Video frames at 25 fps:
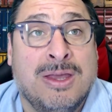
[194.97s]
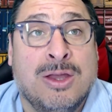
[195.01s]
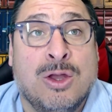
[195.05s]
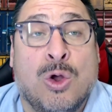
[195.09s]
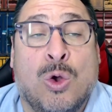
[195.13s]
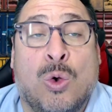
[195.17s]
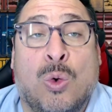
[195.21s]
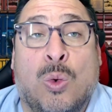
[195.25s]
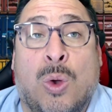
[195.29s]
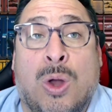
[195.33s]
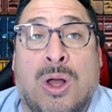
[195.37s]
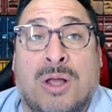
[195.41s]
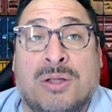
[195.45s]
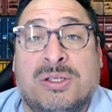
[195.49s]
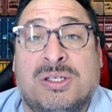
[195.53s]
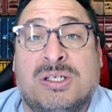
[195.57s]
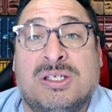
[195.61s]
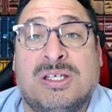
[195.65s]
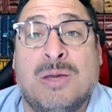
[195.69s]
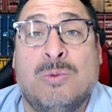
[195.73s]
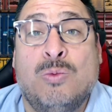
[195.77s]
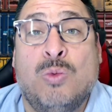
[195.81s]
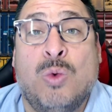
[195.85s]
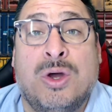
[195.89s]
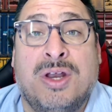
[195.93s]
while
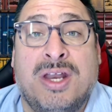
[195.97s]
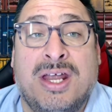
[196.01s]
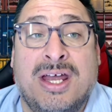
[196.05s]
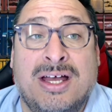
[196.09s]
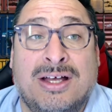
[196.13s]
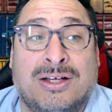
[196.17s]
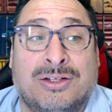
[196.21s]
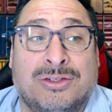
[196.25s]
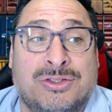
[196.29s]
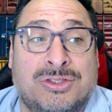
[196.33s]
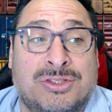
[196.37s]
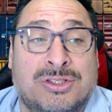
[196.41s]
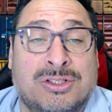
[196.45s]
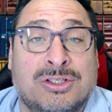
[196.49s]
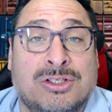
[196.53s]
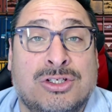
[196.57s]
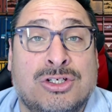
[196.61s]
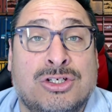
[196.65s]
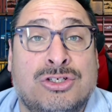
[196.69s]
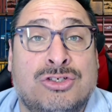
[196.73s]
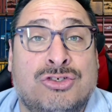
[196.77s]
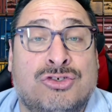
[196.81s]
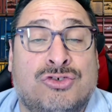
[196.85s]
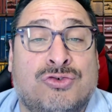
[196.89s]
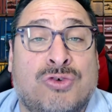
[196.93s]
someone else
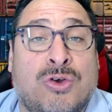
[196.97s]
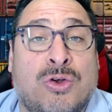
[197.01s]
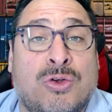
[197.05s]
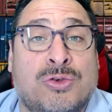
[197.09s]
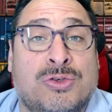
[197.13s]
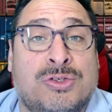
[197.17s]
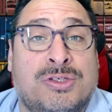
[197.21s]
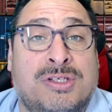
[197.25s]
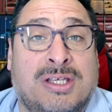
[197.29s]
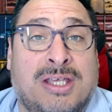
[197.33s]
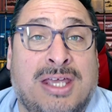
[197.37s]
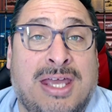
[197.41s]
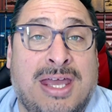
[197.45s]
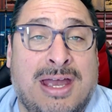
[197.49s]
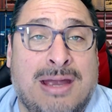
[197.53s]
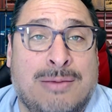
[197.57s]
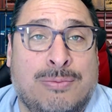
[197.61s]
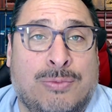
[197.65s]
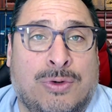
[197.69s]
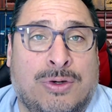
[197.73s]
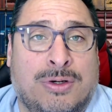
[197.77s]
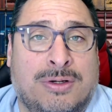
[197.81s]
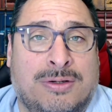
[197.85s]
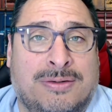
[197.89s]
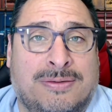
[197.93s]
controls the
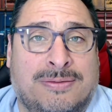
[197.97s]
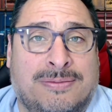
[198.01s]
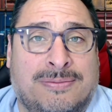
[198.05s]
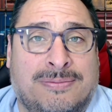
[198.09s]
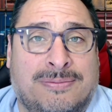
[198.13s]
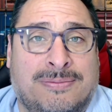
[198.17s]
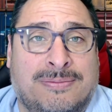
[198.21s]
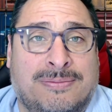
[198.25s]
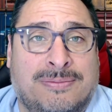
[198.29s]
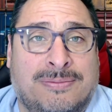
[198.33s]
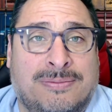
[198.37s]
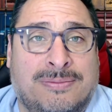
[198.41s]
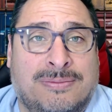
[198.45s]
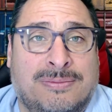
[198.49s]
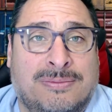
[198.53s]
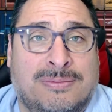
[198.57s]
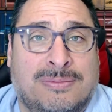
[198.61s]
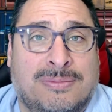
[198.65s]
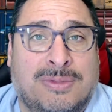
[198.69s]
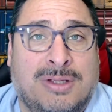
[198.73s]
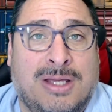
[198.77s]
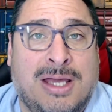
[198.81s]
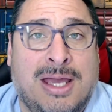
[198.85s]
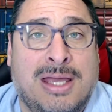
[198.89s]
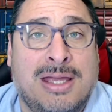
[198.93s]
camera.
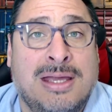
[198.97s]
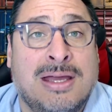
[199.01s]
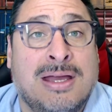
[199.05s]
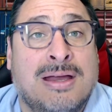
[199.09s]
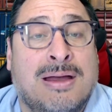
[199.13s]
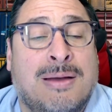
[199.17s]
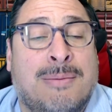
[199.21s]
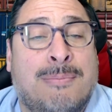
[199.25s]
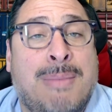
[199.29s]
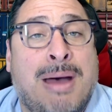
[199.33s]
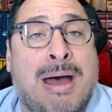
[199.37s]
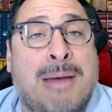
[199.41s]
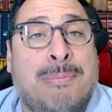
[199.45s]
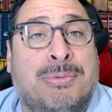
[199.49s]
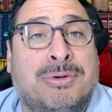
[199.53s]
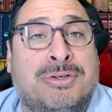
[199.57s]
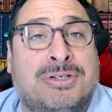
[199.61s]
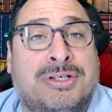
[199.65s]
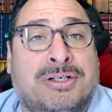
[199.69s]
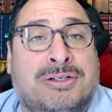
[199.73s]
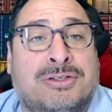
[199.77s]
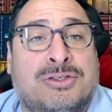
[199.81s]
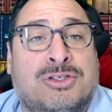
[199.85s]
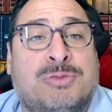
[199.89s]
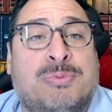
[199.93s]
Okay, my
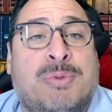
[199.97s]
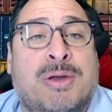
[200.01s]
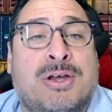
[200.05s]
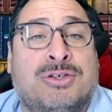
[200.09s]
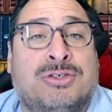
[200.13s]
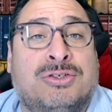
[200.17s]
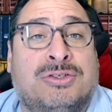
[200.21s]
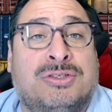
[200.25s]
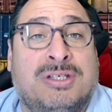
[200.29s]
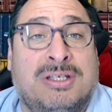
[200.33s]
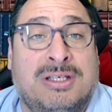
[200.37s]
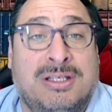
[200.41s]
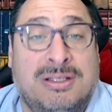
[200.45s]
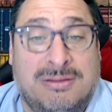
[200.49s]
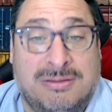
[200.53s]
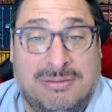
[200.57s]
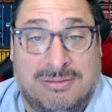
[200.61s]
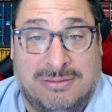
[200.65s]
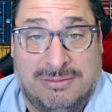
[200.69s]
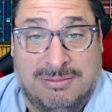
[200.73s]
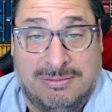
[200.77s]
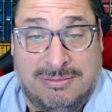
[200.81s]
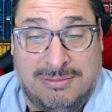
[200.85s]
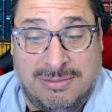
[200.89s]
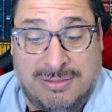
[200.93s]
particular specialty
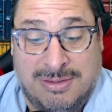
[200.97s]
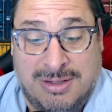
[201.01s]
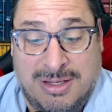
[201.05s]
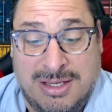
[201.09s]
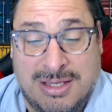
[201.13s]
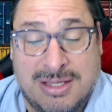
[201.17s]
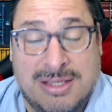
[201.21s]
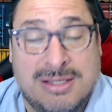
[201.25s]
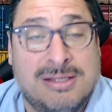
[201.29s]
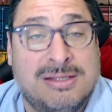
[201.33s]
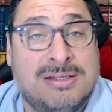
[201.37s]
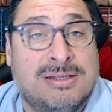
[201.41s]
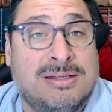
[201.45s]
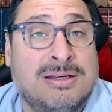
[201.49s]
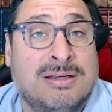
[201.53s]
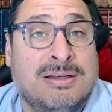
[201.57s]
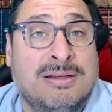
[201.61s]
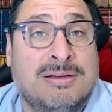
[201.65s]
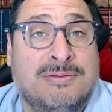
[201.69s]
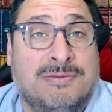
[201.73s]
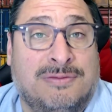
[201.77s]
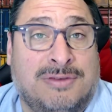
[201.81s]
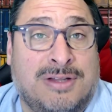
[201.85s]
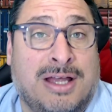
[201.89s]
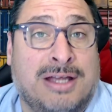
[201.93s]
is
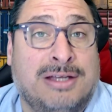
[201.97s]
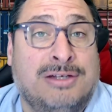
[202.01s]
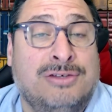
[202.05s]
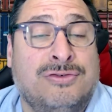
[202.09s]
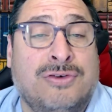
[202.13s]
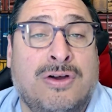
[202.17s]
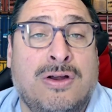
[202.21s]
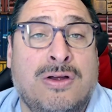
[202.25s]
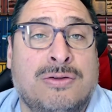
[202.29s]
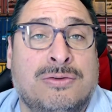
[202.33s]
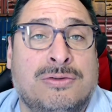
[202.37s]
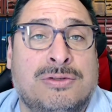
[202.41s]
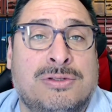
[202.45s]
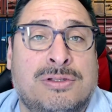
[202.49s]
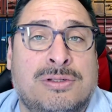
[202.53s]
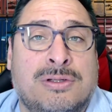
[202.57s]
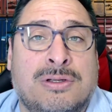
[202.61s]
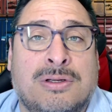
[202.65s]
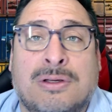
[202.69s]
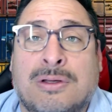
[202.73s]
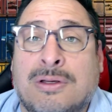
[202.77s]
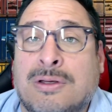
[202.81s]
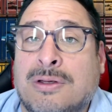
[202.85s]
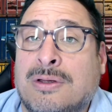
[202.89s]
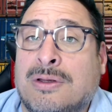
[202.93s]
flying drones.
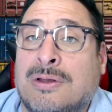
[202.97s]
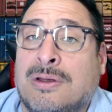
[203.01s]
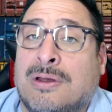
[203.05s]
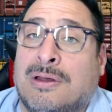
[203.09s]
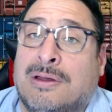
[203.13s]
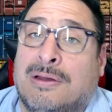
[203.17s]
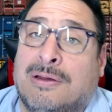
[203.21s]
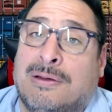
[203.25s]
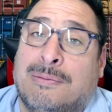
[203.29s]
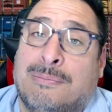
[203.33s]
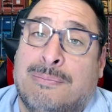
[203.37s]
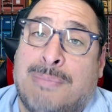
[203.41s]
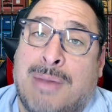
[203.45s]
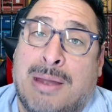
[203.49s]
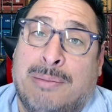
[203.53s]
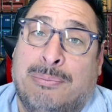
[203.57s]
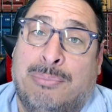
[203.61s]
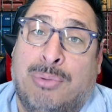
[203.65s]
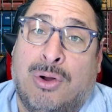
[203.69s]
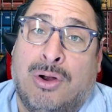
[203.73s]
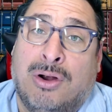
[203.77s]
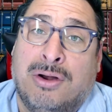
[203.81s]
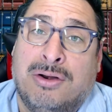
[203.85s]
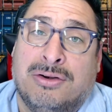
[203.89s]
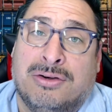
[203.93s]
My
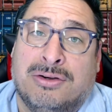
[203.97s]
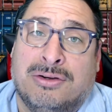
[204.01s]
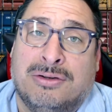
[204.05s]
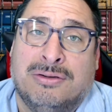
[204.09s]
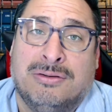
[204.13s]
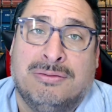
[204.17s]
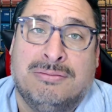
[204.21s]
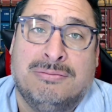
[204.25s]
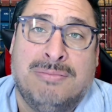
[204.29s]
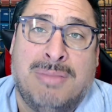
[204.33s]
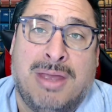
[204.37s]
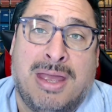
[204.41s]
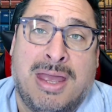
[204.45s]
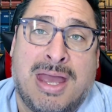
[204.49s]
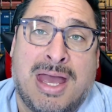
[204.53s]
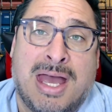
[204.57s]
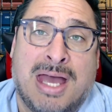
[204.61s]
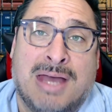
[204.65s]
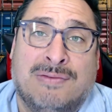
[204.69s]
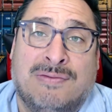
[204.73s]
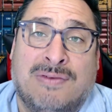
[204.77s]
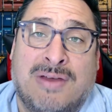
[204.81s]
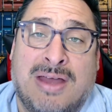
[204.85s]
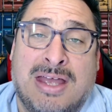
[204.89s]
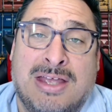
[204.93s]
partner may
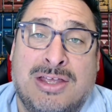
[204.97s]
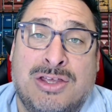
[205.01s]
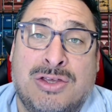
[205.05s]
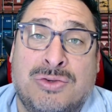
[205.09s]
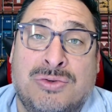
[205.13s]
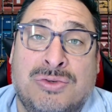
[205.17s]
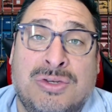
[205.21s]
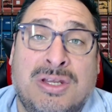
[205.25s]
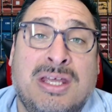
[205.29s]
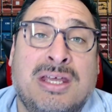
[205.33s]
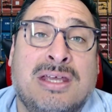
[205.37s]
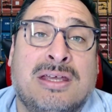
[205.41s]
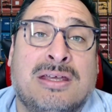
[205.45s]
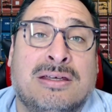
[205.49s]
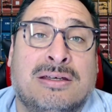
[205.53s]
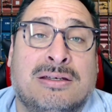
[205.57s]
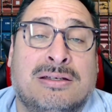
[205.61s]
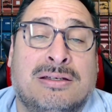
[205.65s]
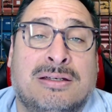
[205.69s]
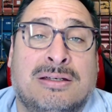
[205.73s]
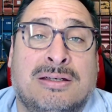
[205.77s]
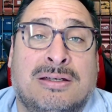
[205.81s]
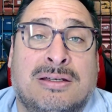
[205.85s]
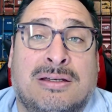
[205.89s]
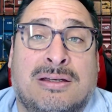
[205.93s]
have a unique
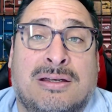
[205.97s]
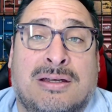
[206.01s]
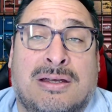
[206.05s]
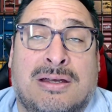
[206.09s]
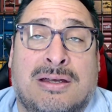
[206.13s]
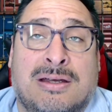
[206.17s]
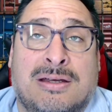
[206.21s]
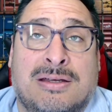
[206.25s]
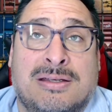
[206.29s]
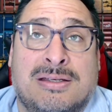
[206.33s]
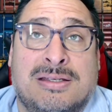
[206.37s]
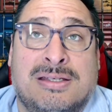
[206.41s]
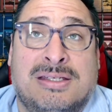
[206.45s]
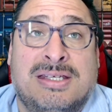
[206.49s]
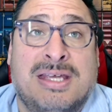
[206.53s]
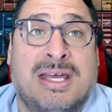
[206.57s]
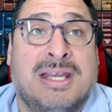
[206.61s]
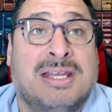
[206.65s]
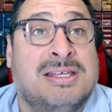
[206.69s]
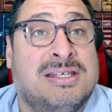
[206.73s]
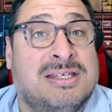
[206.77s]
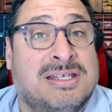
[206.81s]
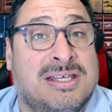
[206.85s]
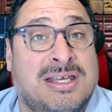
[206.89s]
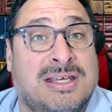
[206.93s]
set
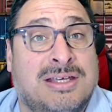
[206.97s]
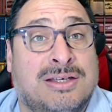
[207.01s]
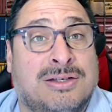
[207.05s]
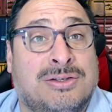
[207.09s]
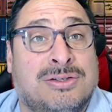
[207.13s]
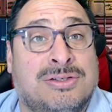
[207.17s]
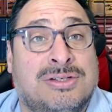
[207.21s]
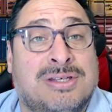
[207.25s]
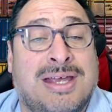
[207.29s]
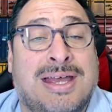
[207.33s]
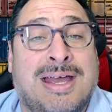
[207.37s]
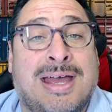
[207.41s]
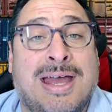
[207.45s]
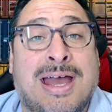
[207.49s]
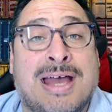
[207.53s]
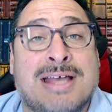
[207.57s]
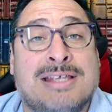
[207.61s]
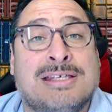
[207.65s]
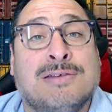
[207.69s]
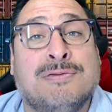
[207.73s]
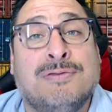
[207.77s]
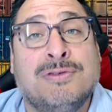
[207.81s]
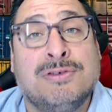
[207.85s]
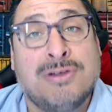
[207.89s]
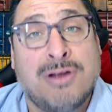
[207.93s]
of skills
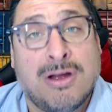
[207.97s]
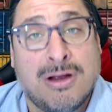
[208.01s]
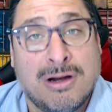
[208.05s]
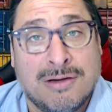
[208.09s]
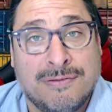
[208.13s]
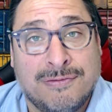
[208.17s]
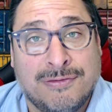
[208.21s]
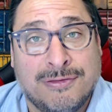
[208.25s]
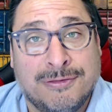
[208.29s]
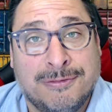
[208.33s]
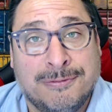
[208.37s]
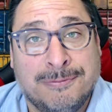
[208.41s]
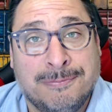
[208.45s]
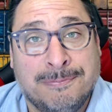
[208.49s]
as a photographer.